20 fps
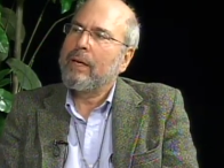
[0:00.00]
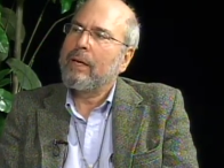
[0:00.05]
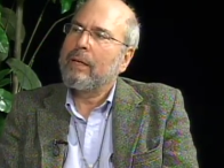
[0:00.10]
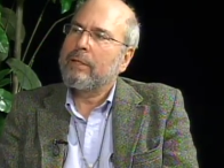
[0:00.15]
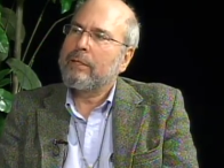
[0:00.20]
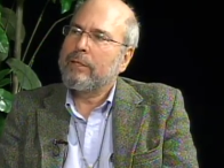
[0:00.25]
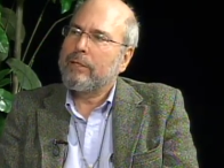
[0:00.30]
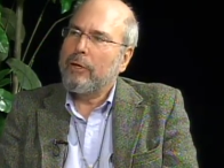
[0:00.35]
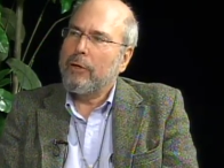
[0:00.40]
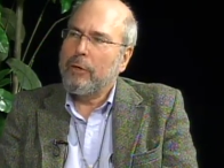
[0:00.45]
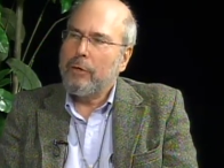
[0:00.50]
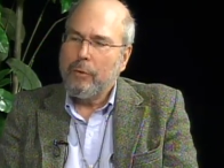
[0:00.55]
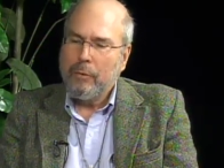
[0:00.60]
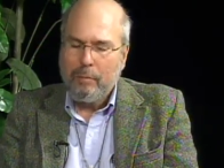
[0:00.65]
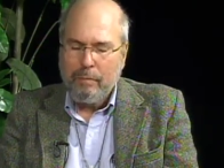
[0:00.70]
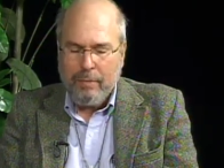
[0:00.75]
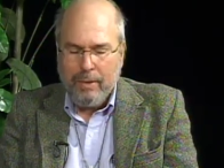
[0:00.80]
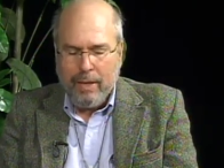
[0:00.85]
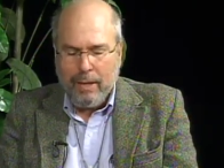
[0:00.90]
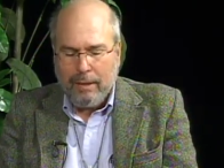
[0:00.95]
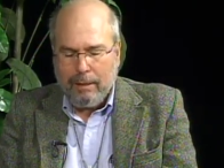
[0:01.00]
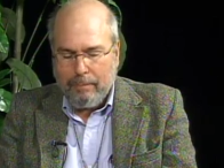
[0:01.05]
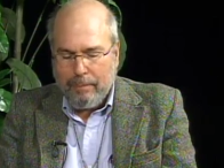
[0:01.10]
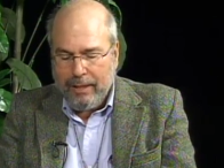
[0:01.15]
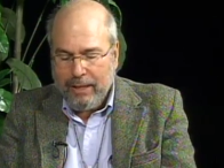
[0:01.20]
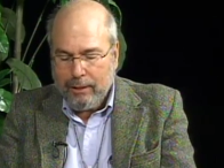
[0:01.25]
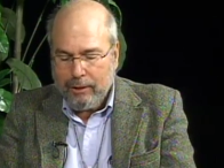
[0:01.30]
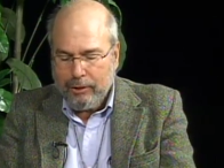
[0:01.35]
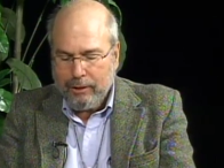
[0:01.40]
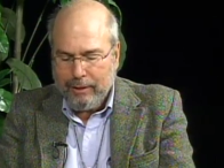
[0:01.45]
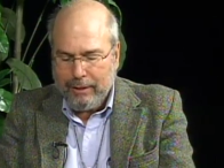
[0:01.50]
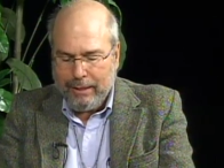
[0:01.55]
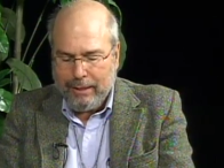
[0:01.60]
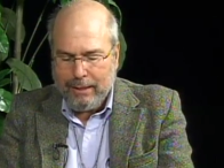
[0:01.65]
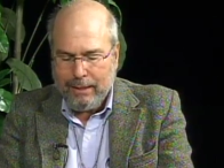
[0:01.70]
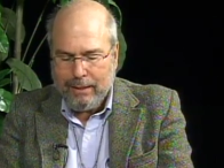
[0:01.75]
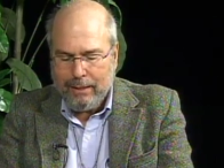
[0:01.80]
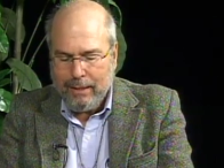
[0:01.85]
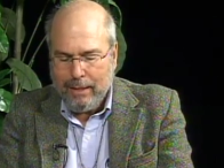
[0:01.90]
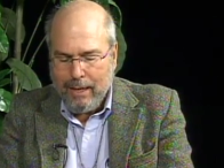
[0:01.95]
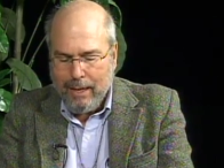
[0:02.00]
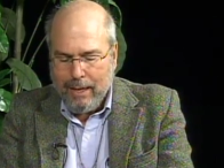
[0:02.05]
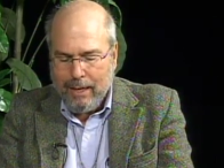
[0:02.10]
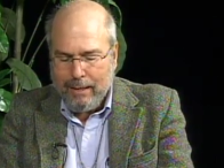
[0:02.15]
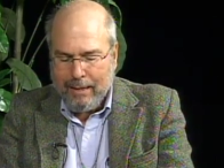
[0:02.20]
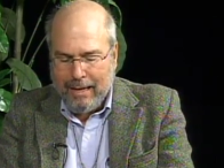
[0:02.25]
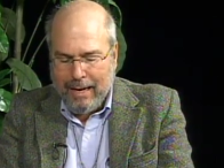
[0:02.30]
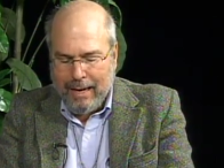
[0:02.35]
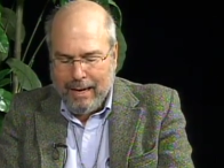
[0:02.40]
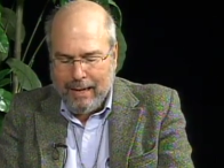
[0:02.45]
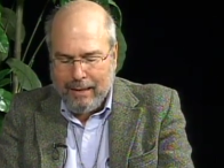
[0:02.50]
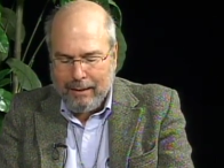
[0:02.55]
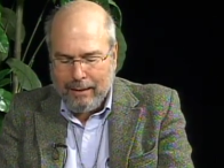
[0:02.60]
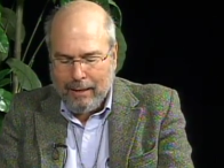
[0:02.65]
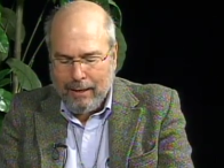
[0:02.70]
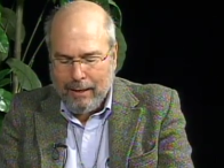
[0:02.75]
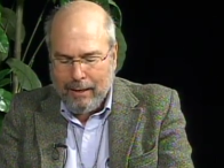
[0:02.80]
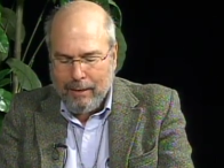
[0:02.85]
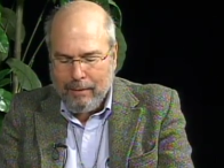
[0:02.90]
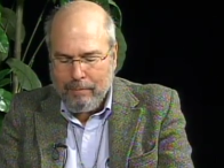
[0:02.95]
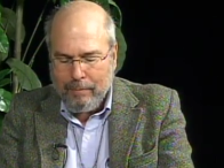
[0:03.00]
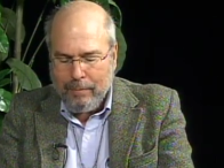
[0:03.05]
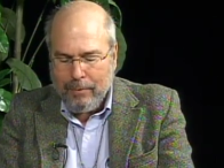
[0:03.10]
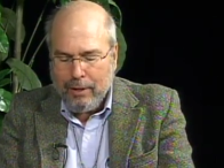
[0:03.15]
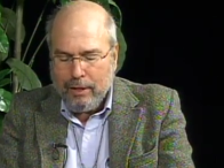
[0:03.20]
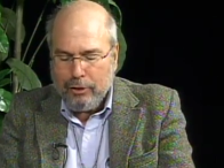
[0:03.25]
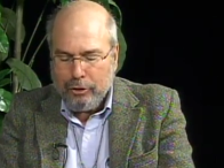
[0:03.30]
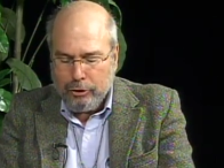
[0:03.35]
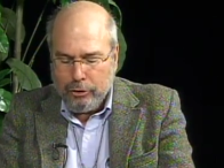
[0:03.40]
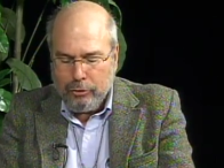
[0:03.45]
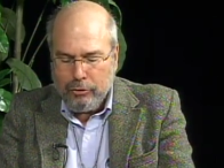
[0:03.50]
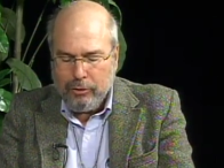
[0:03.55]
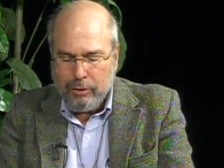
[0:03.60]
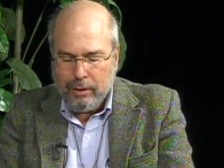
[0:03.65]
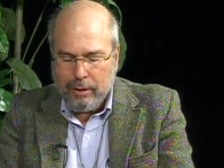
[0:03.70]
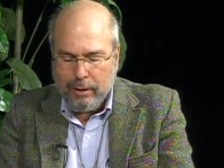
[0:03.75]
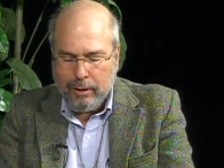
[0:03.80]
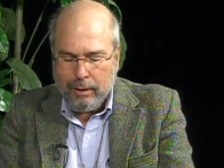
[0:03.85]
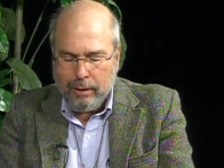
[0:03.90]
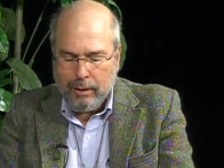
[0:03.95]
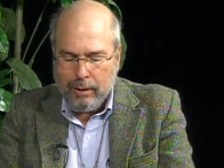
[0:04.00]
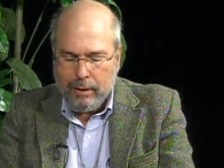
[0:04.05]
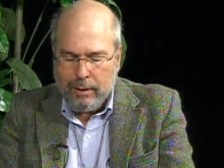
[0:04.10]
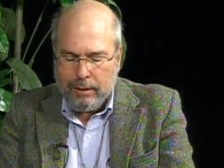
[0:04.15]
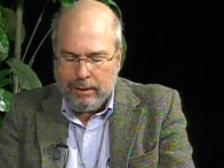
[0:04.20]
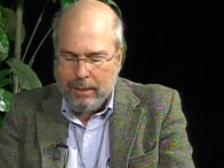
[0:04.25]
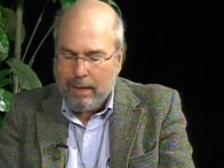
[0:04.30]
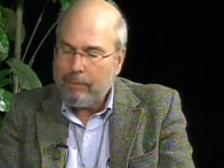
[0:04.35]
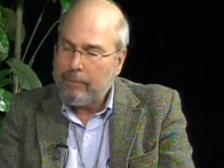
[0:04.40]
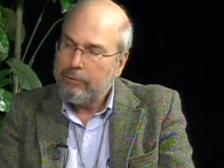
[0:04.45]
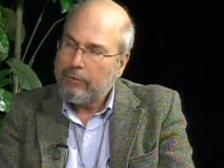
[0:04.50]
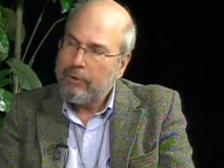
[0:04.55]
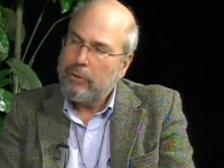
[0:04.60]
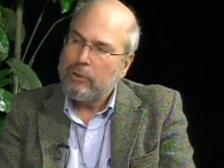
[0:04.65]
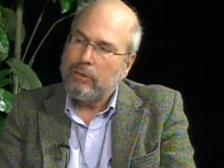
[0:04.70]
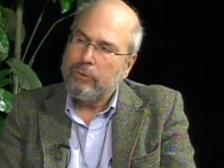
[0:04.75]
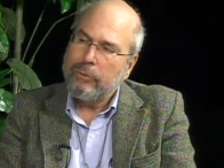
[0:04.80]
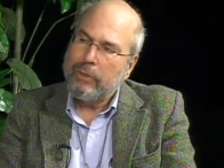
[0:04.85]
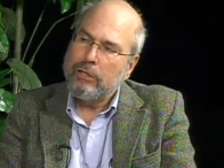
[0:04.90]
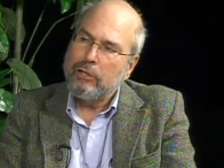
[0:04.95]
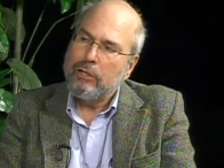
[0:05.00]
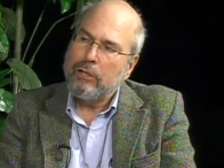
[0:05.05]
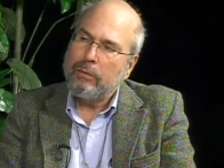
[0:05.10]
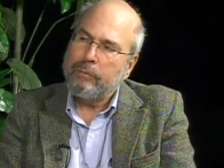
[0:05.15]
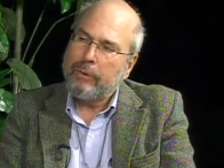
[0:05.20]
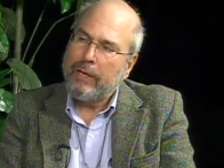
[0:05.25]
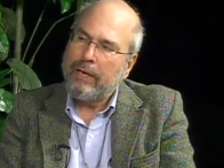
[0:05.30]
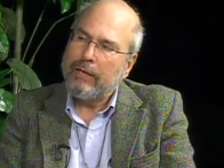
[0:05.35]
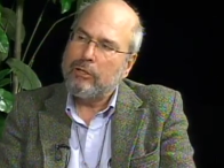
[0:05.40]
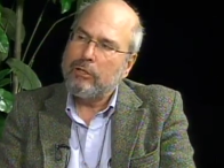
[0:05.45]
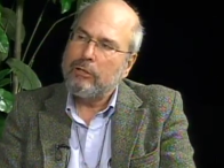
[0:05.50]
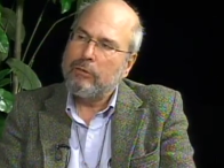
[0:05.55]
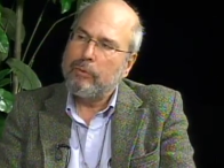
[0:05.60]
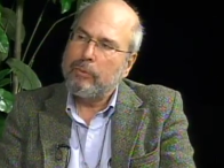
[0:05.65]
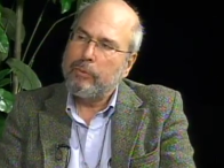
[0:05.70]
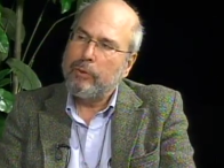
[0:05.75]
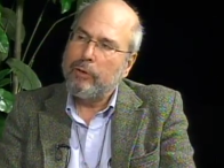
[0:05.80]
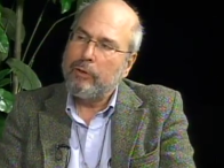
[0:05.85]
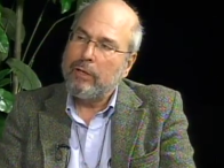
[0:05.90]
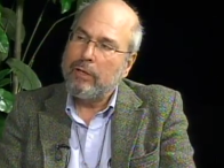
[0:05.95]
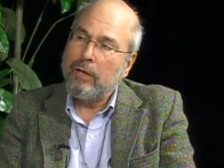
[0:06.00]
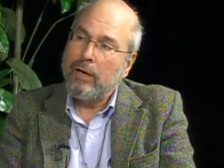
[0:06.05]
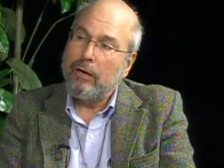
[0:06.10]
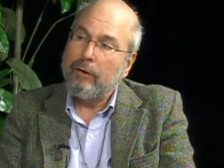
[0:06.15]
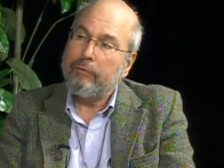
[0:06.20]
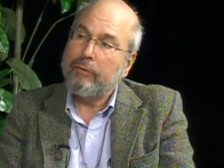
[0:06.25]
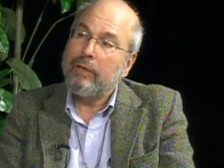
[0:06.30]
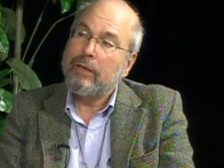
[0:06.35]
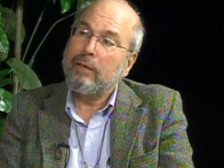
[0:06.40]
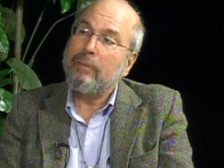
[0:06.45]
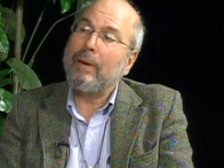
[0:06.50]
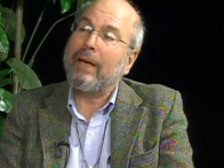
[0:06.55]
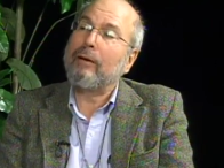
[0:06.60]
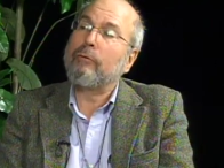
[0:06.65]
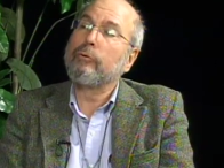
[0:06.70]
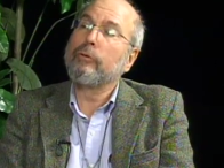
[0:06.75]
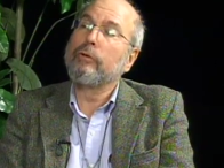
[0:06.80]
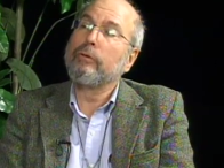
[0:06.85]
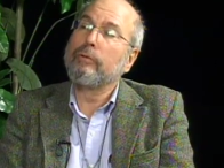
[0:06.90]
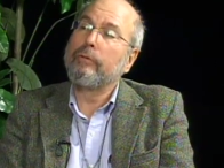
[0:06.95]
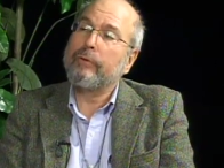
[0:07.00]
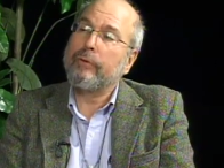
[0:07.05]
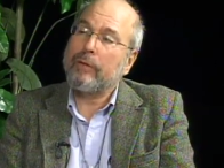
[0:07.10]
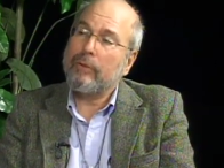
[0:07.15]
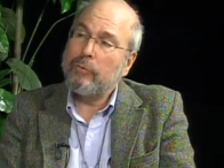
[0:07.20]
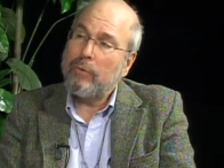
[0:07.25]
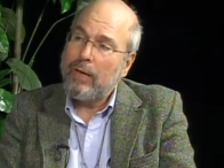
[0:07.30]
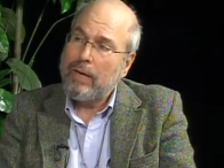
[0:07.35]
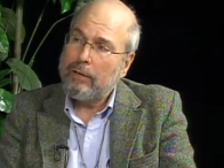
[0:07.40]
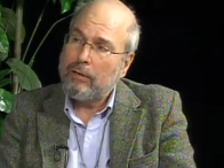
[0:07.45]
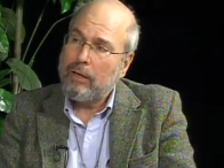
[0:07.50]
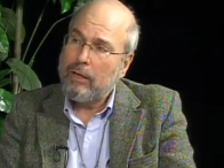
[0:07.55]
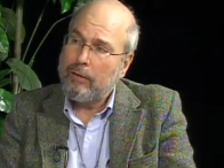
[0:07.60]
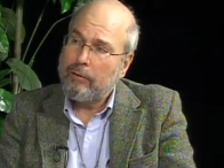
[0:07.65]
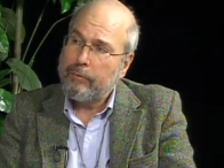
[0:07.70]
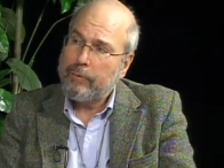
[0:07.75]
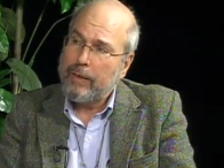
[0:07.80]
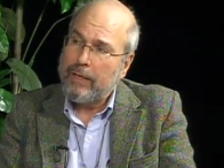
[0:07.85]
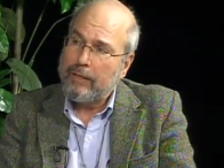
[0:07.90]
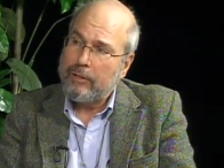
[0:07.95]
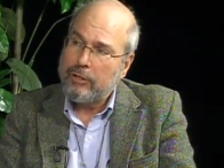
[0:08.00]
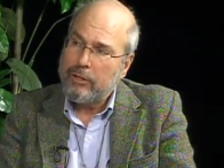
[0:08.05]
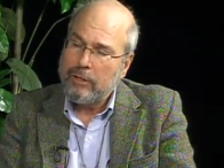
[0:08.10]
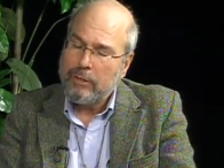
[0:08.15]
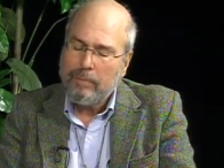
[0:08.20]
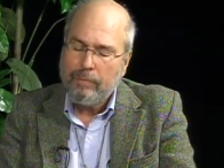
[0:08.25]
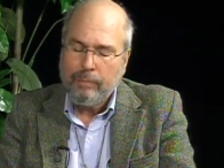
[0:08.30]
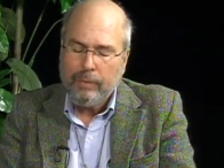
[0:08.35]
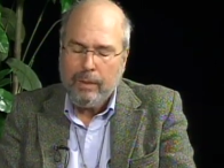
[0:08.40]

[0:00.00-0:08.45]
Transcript: So the picture is that, um, sure, some of those original branches were broken off to make room for the wild olive branches.